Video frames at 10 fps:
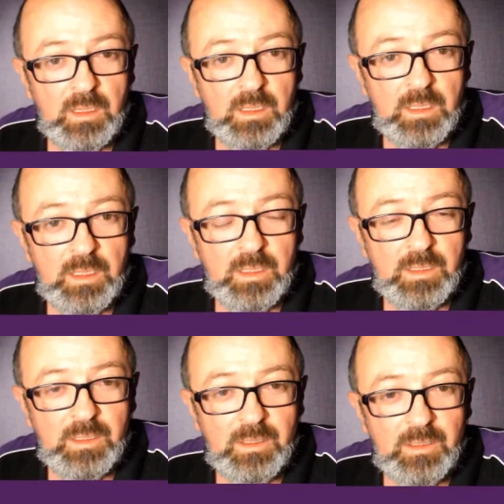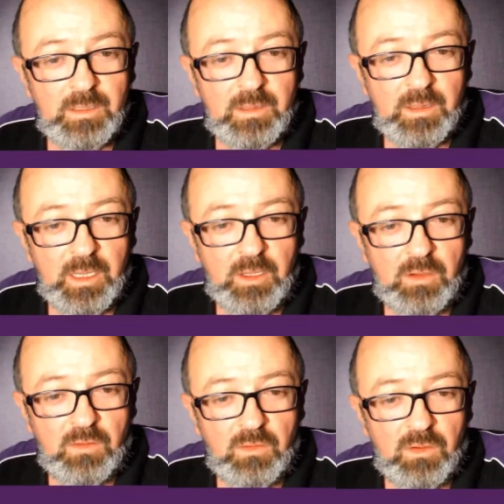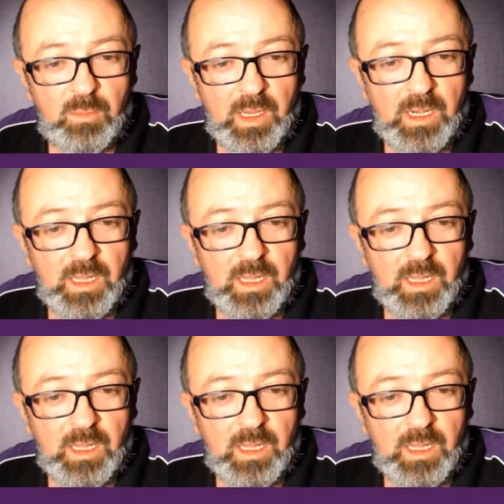Uh, Thank you to Peter